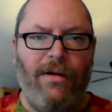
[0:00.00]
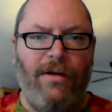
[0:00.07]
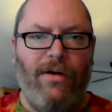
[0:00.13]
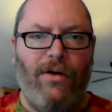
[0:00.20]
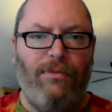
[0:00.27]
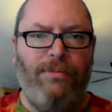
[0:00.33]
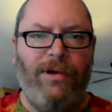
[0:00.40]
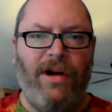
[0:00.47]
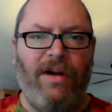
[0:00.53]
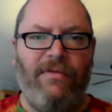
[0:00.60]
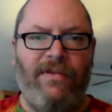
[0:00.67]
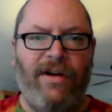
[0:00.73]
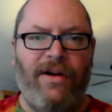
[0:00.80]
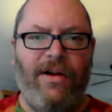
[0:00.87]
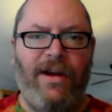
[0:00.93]
Hope you're
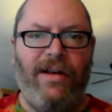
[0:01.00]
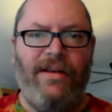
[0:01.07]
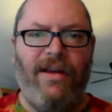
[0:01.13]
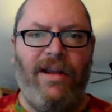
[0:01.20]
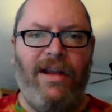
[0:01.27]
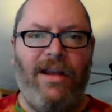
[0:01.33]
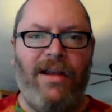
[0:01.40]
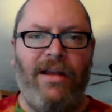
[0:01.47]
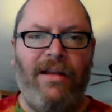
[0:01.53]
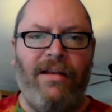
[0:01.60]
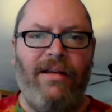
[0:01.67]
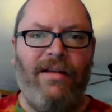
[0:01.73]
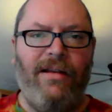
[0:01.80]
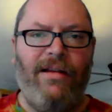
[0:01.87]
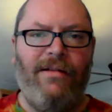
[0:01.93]
having a great day.
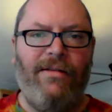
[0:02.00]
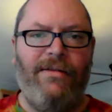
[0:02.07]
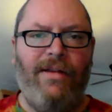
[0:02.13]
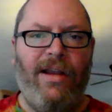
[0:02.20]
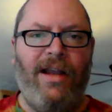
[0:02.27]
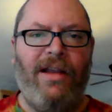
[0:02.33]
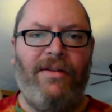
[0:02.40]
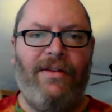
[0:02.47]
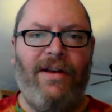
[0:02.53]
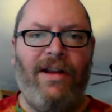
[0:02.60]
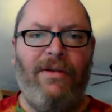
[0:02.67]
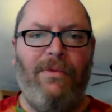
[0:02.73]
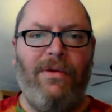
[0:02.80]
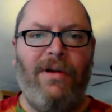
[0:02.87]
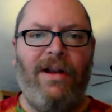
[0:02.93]
Hey, today
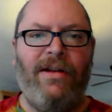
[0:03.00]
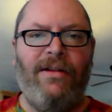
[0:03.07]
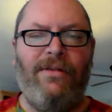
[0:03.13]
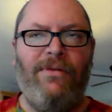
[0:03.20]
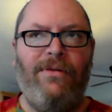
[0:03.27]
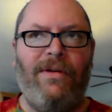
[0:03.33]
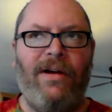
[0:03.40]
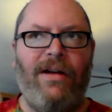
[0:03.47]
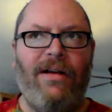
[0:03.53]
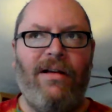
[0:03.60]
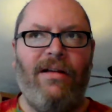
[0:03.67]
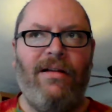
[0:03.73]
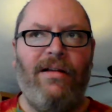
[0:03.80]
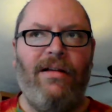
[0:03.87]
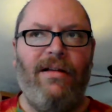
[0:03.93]
we're going
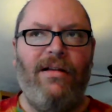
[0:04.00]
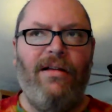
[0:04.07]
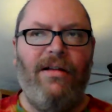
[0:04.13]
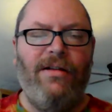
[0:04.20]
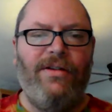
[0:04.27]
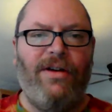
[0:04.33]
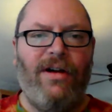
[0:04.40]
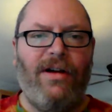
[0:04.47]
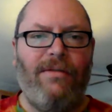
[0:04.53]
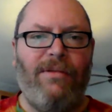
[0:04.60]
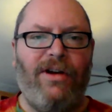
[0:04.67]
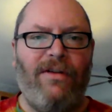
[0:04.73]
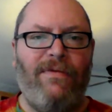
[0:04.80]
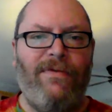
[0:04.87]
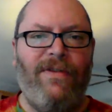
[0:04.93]
to talk
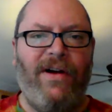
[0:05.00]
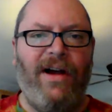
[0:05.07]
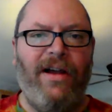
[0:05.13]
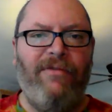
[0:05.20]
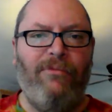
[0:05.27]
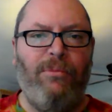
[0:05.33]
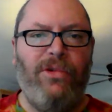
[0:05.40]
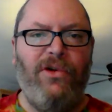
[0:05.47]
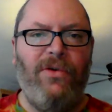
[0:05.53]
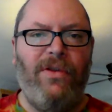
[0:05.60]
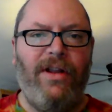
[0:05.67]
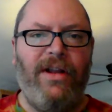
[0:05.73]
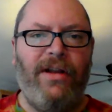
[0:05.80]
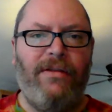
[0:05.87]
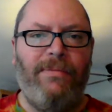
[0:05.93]
about 5
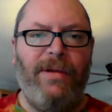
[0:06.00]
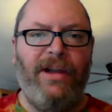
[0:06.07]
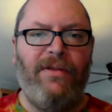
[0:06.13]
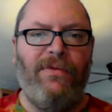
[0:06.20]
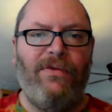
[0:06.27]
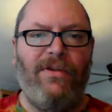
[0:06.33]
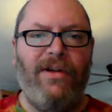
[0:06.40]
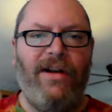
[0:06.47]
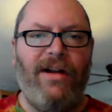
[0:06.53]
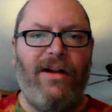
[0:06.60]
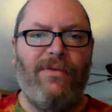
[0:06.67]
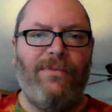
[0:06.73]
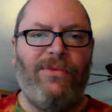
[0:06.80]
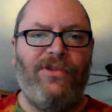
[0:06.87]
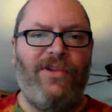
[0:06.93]
bootleg Pink Floyd
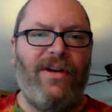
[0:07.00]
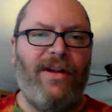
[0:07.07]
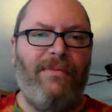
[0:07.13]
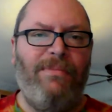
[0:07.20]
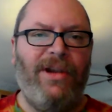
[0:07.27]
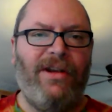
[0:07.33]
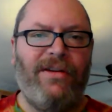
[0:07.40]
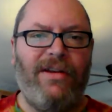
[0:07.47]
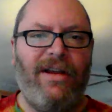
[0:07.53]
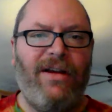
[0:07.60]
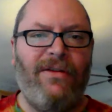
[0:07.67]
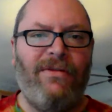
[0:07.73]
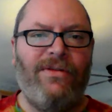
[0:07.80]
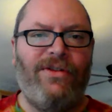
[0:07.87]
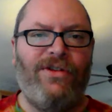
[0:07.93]
albums that I picked
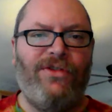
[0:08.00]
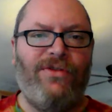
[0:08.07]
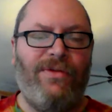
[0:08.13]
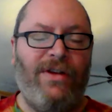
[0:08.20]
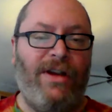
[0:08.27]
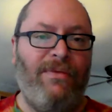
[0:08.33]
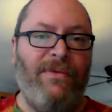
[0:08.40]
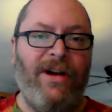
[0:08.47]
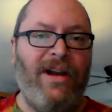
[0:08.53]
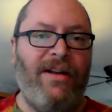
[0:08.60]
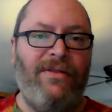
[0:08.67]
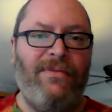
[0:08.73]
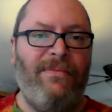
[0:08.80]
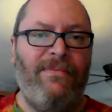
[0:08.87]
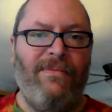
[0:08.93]
out just at
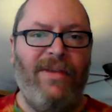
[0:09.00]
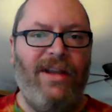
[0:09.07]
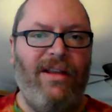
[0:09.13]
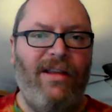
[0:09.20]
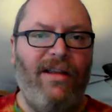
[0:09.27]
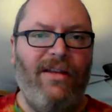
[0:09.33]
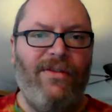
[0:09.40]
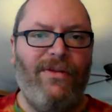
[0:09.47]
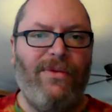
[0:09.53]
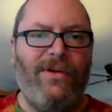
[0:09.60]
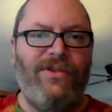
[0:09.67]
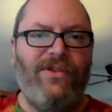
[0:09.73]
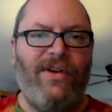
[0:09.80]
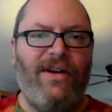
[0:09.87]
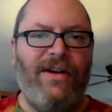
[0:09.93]
random. There
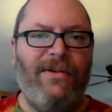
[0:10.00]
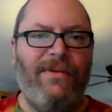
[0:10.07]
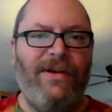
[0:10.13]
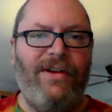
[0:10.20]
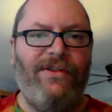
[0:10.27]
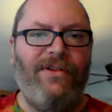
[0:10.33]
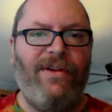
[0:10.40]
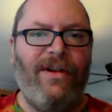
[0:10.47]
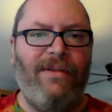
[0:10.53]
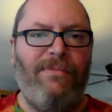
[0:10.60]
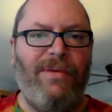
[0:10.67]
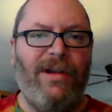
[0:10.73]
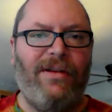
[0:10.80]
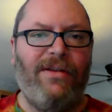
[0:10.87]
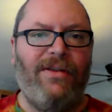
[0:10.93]
wasn't any reason I
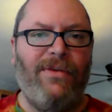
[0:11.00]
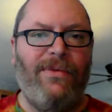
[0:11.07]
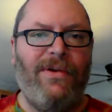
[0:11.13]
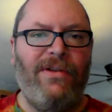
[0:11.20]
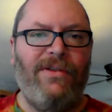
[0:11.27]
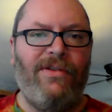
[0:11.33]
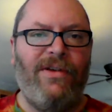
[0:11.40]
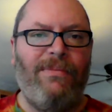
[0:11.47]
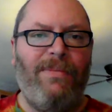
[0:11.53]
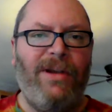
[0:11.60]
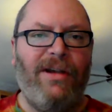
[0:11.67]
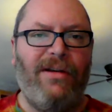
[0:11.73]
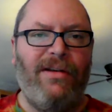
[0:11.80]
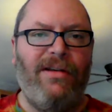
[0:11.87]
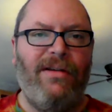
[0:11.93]
picked the ones I
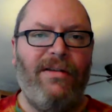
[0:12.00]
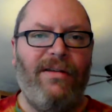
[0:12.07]
picked.